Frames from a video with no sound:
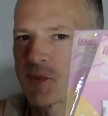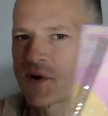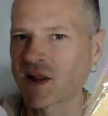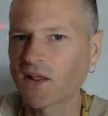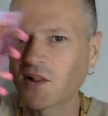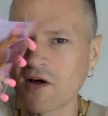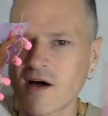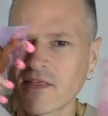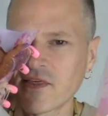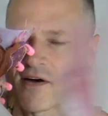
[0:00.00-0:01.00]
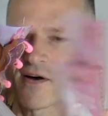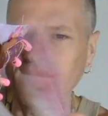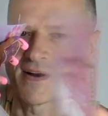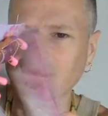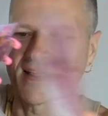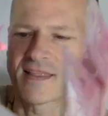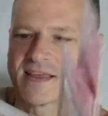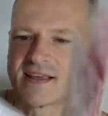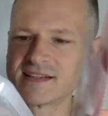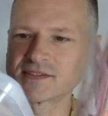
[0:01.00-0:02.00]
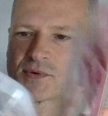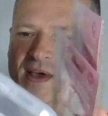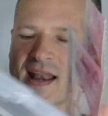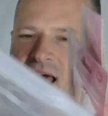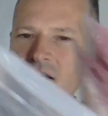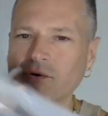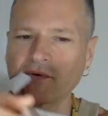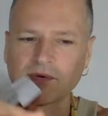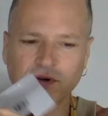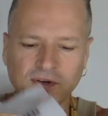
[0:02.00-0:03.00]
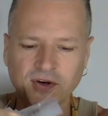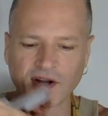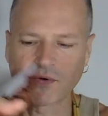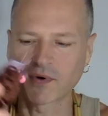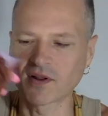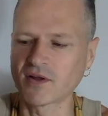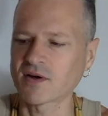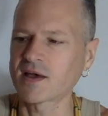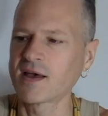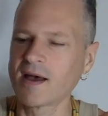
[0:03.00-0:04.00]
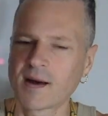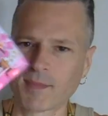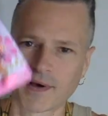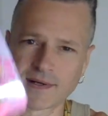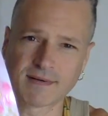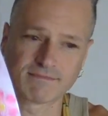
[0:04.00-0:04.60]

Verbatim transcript: putting cloth on these and how good it would look, but